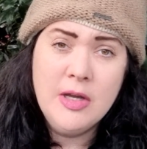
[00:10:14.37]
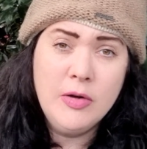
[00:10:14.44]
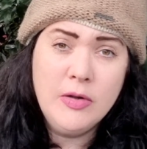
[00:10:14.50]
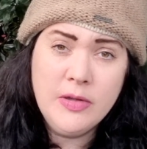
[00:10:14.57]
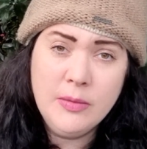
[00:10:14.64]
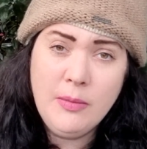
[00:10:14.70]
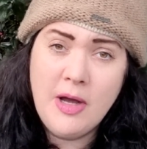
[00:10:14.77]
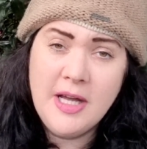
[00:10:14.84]

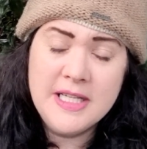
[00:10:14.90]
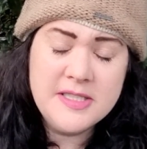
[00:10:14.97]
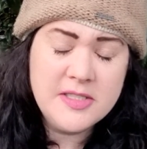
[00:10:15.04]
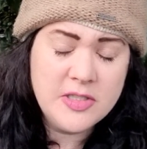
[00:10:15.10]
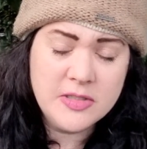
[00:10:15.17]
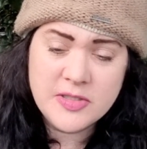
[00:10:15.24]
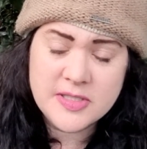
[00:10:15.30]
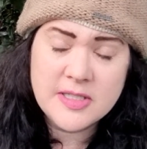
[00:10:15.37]
Otherwise
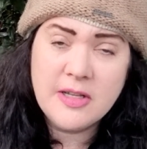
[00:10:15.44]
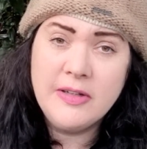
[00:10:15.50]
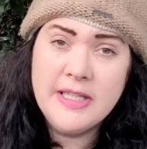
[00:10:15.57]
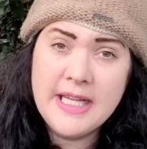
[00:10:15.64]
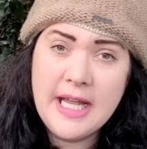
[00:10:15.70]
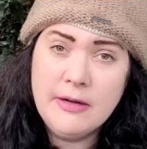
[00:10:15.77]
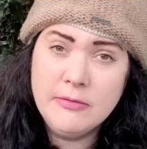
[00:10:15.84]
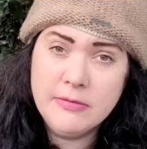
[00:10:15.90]
you're just going to
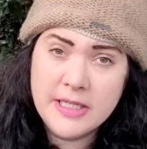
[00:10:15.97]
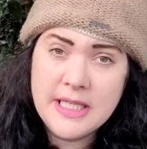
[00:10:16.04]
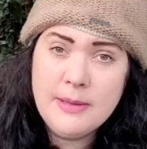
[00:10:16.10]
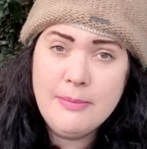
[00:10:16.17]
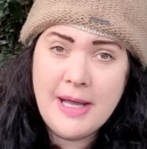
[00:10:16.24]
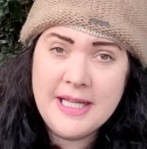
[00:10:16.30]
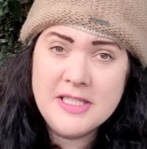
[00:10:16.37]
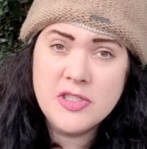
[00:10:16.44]
get really
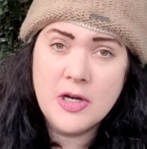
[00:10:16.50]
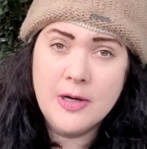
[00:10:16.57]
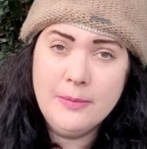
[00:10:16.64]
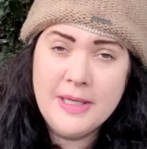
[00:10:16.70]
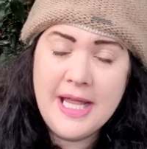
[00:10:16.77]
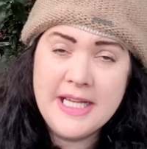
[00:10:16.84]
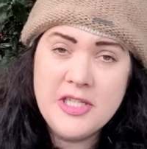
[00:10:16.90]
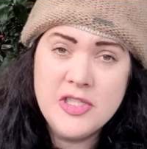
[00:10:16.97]
bad
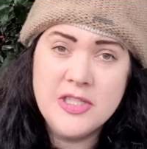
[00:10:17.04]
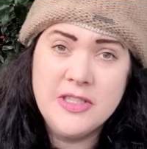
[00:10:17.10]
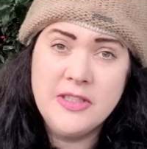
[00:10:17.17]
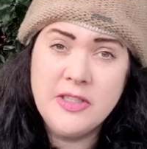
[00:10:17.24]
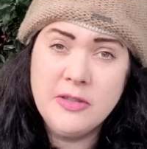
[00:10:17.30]
germination.